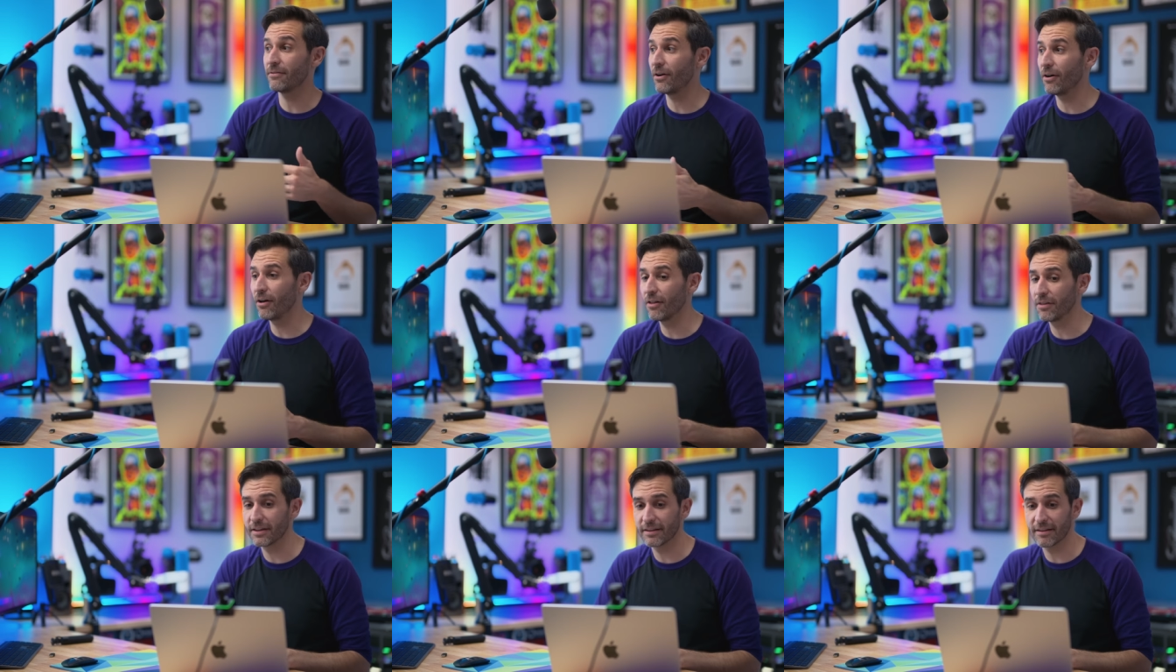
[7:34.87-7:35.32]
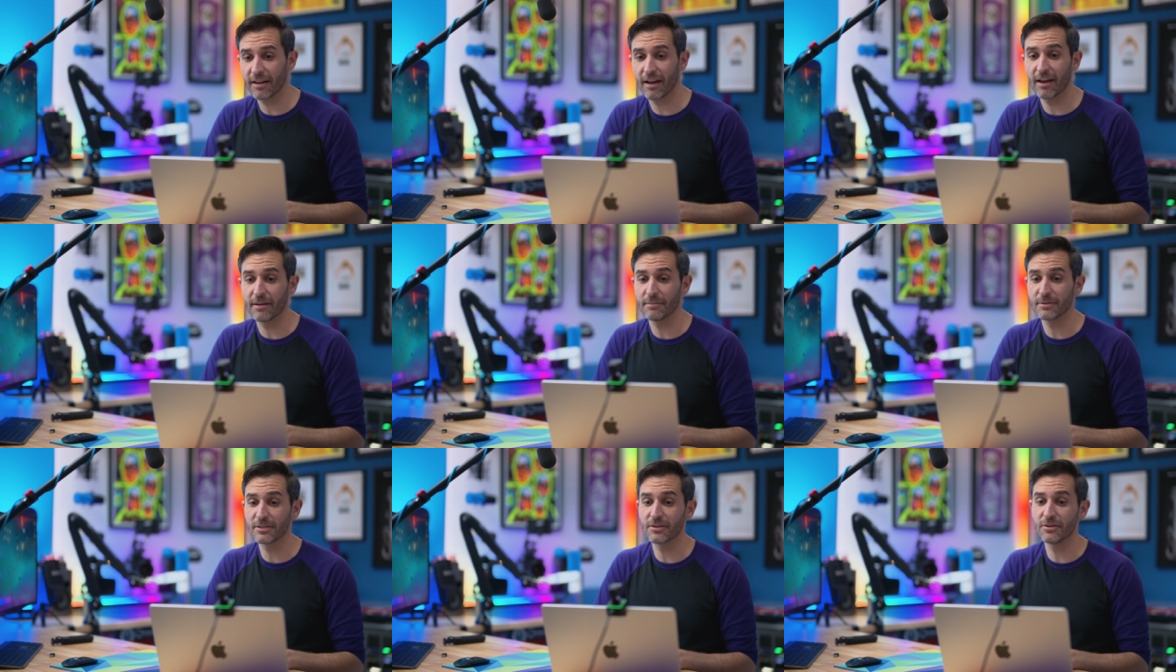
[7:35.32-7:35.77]
all the
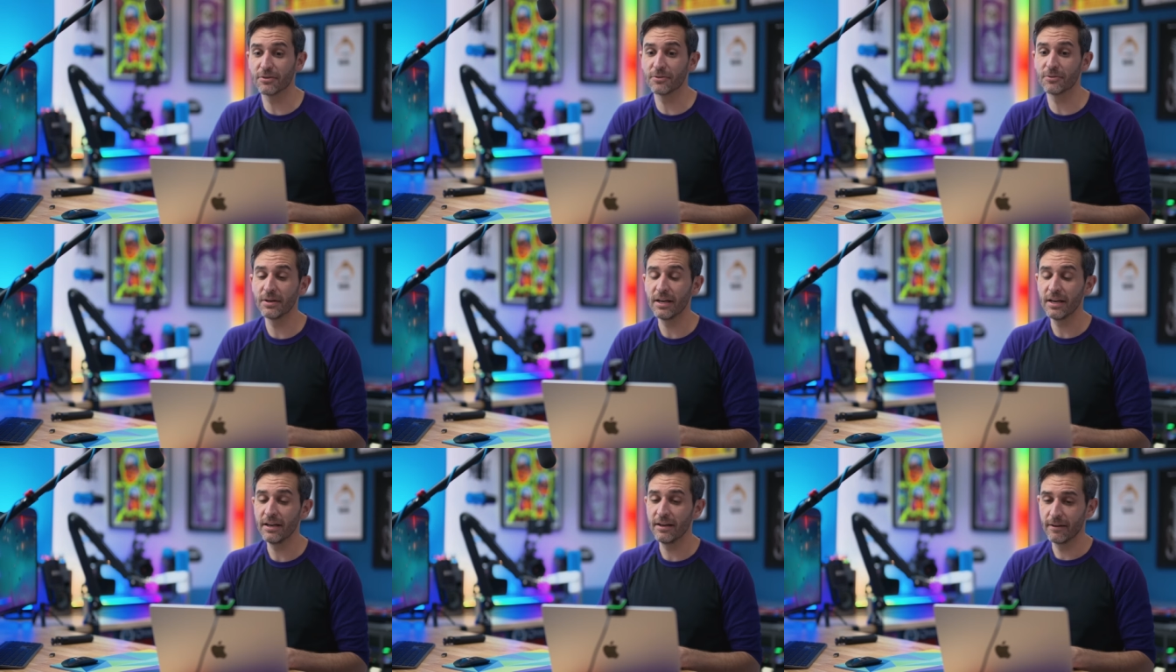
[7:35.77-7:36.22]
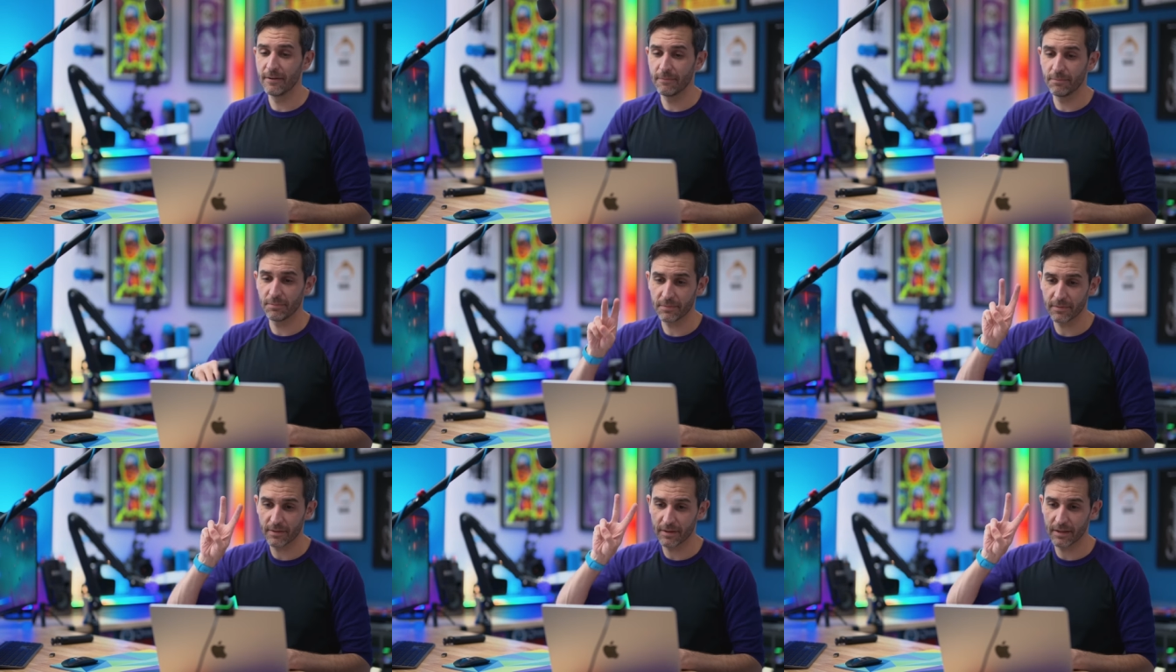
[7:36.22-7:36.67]
time. So
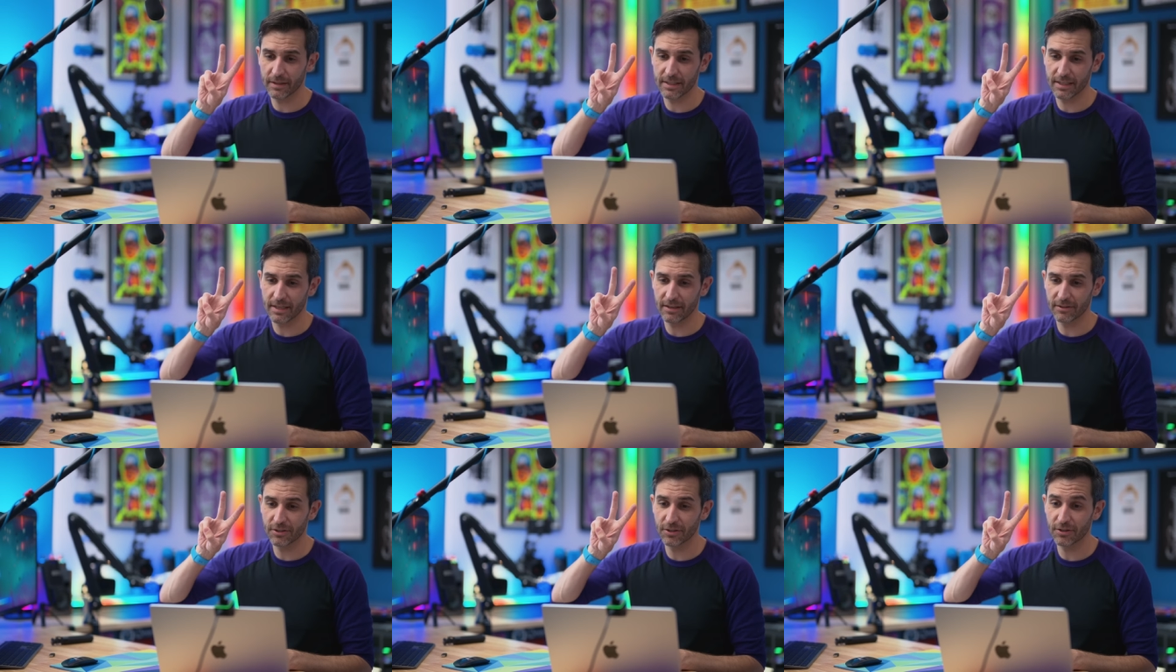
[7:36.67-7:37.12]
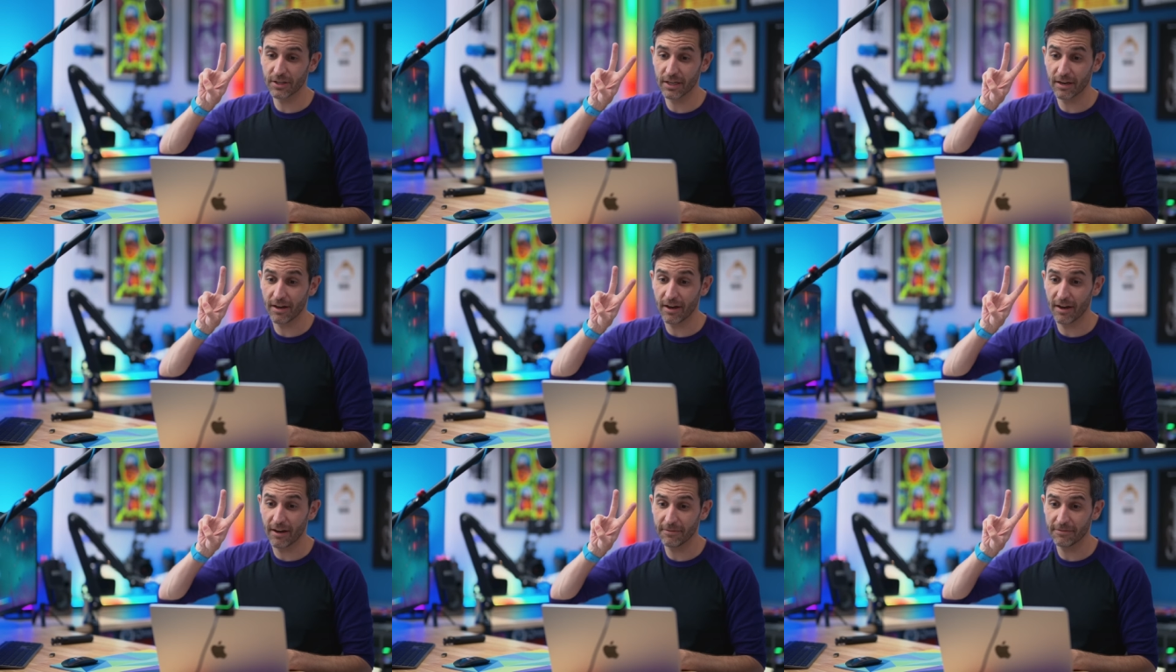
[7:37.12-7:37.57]
let's see, I'll turn it
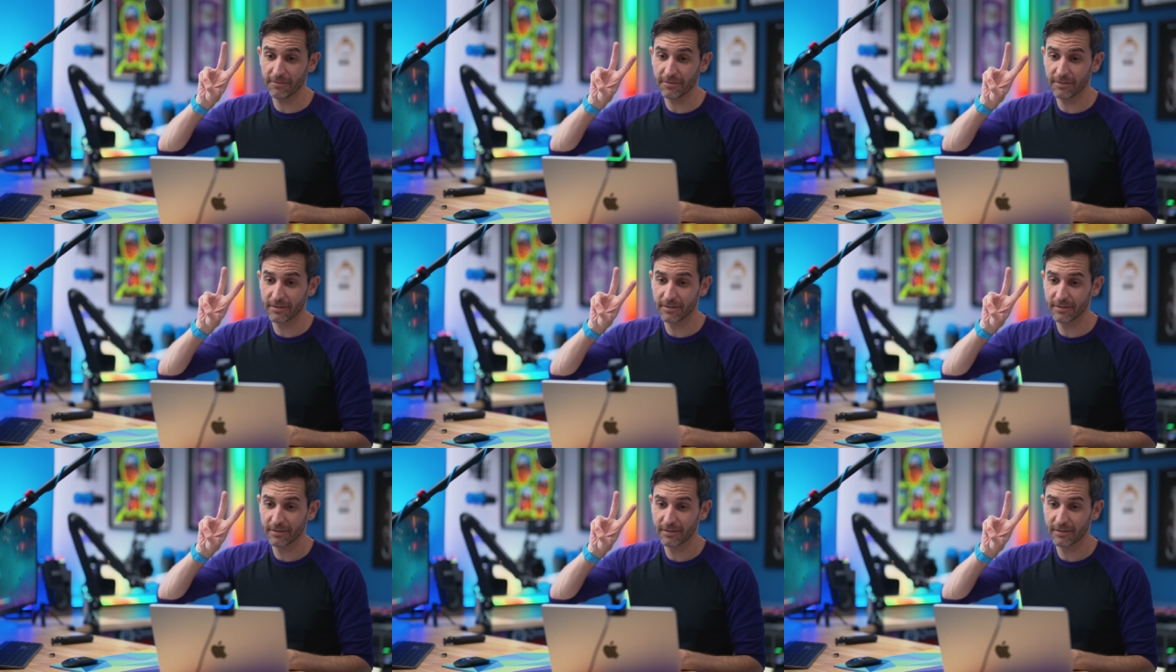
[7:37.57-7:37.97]
off.